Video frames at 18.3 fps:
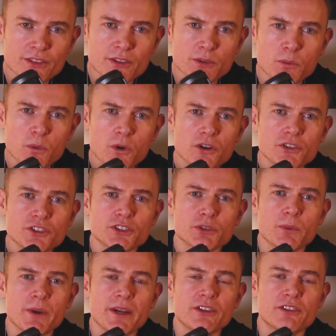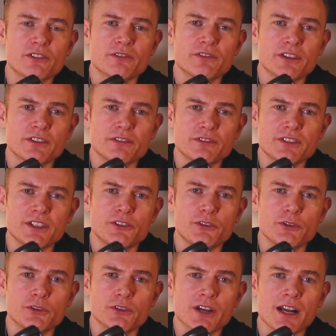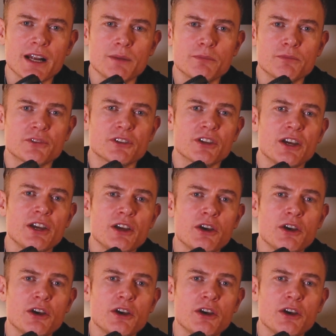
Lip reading: The watch weighs 52 grams,